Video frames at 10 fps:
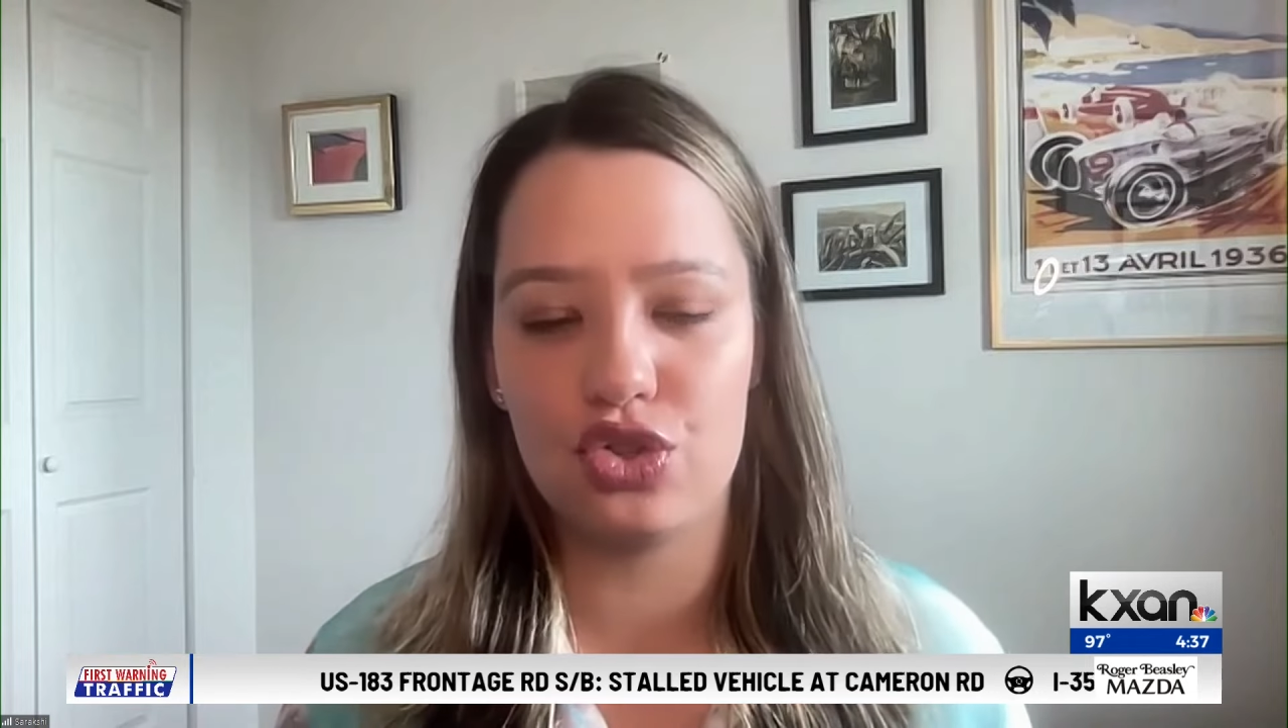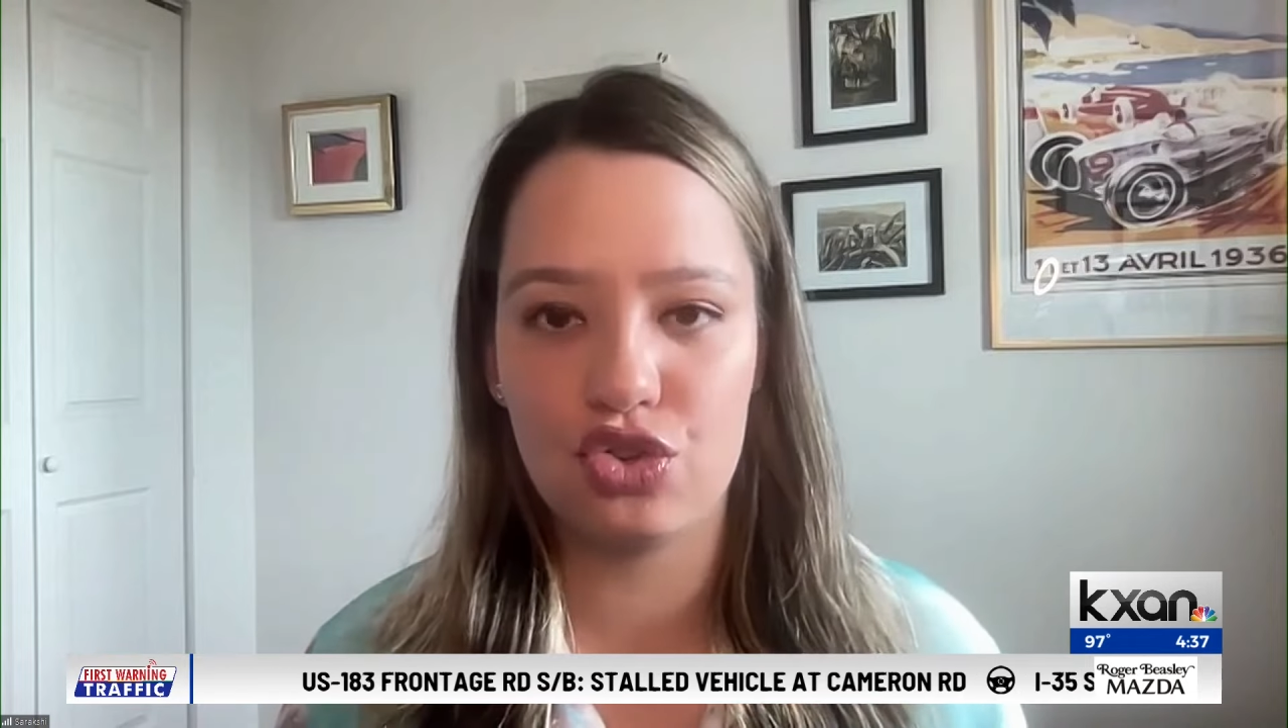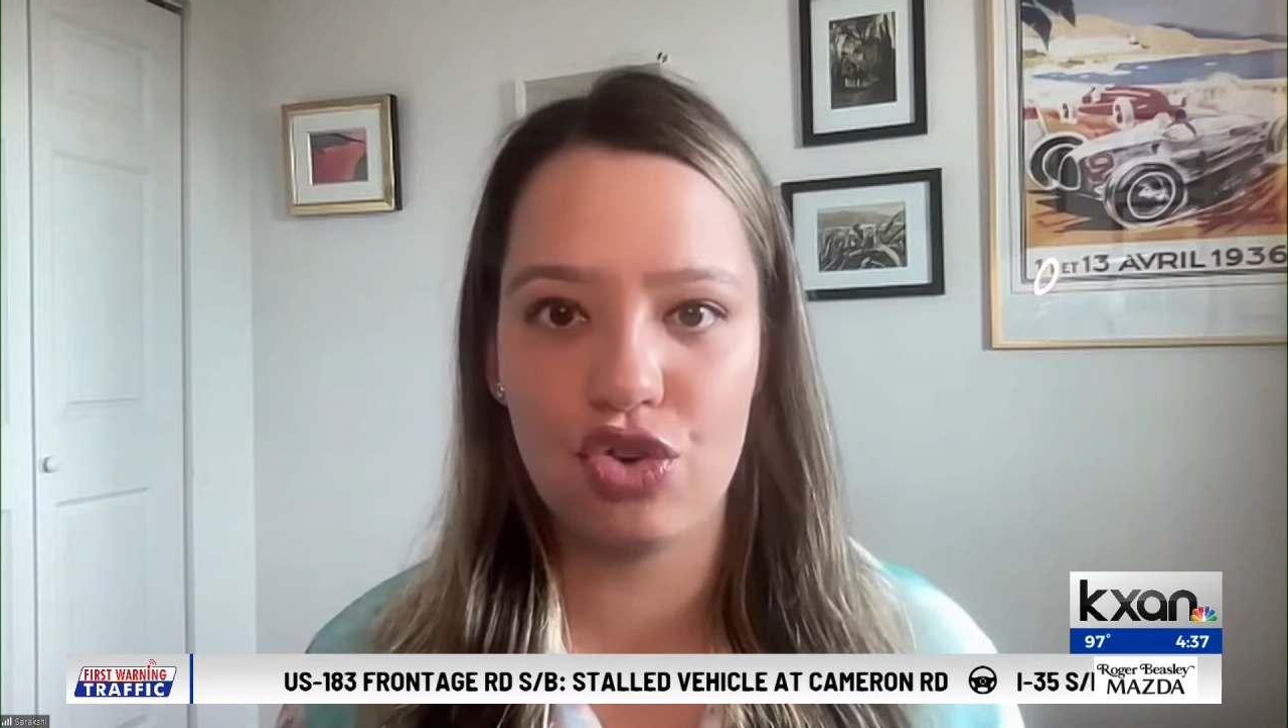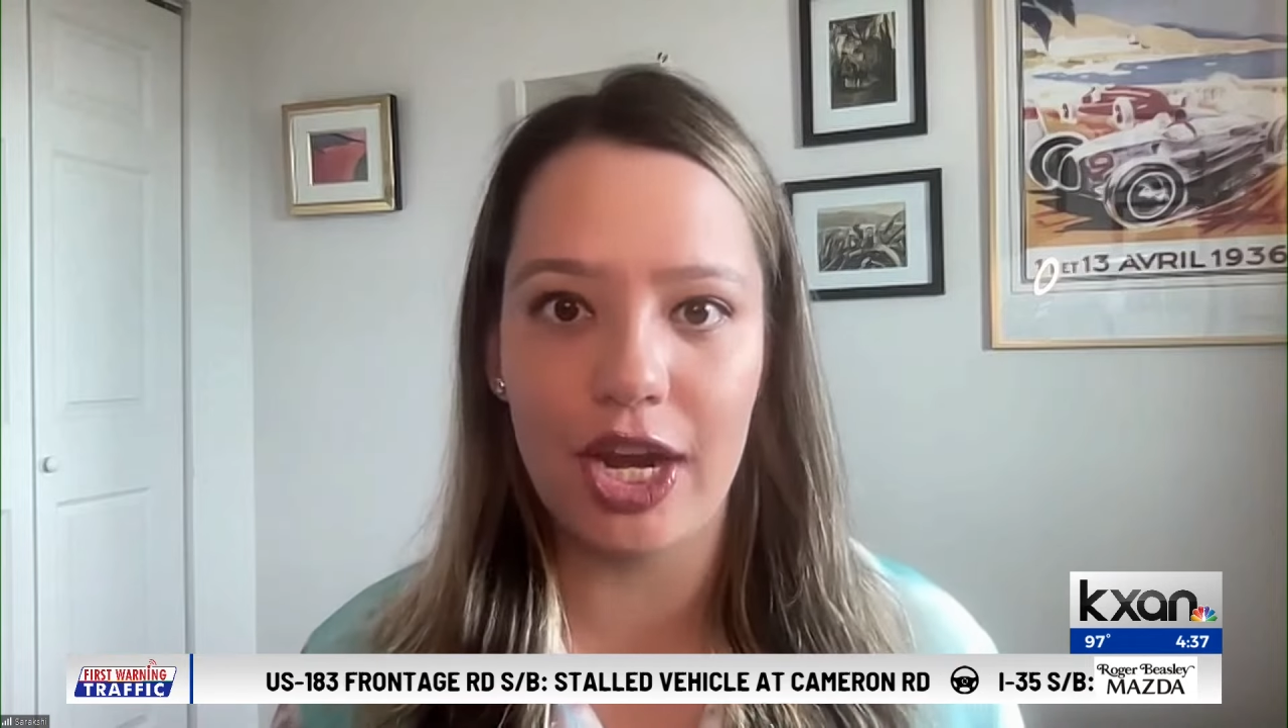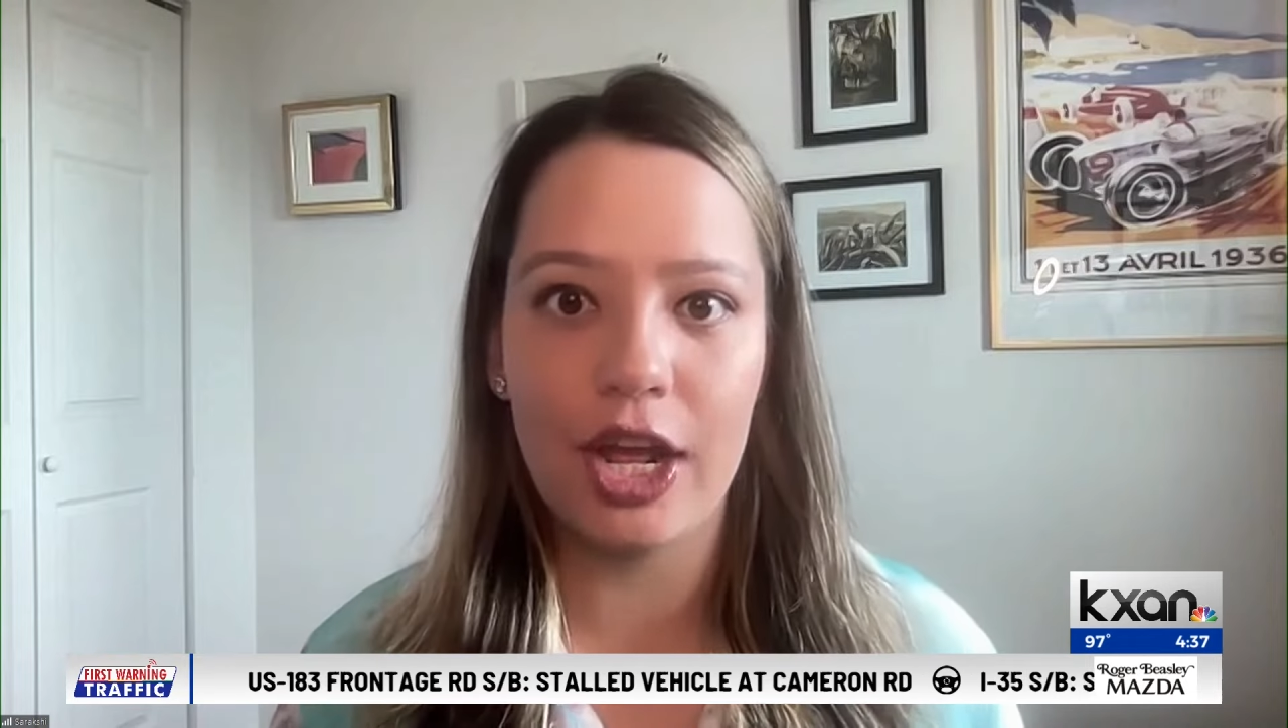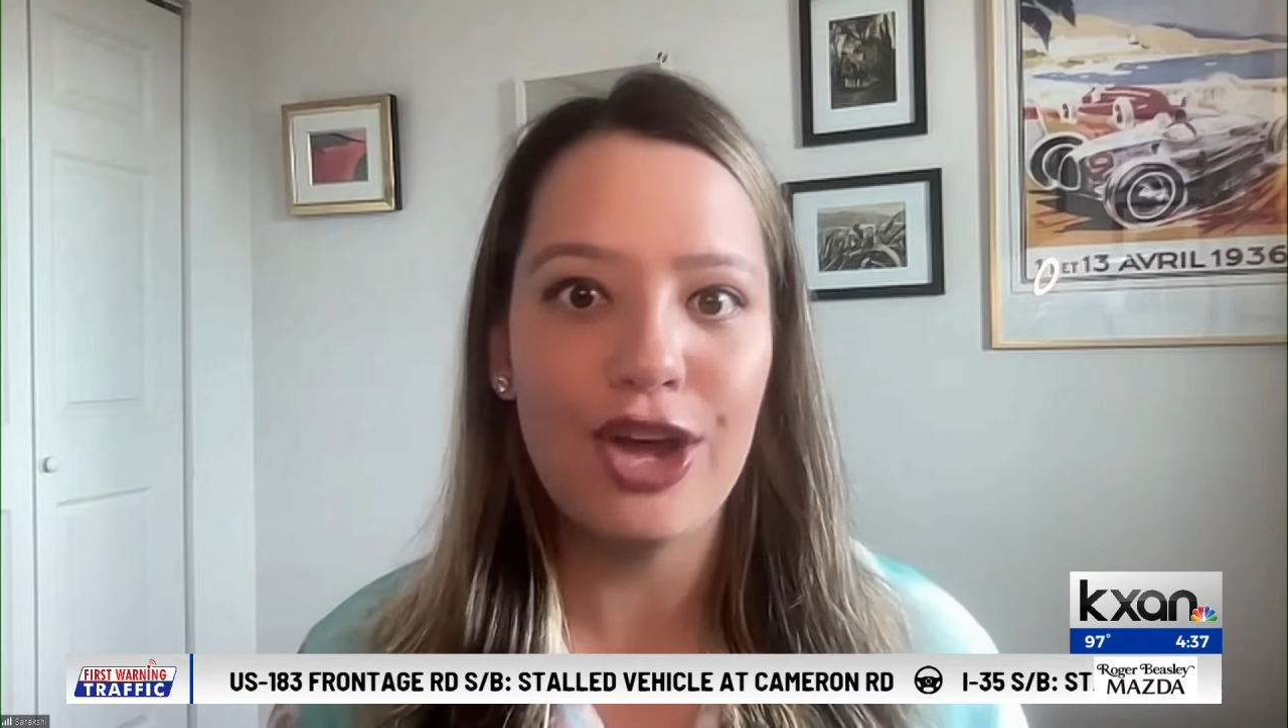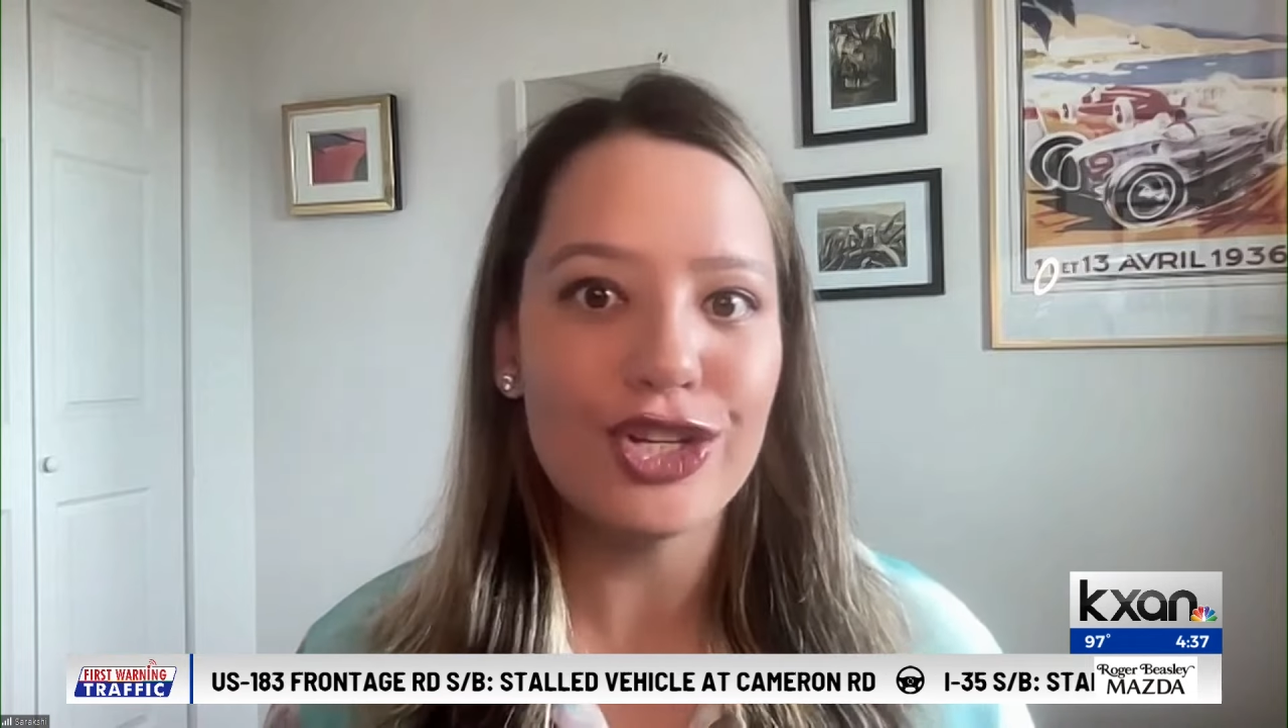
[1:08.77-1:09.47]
straight.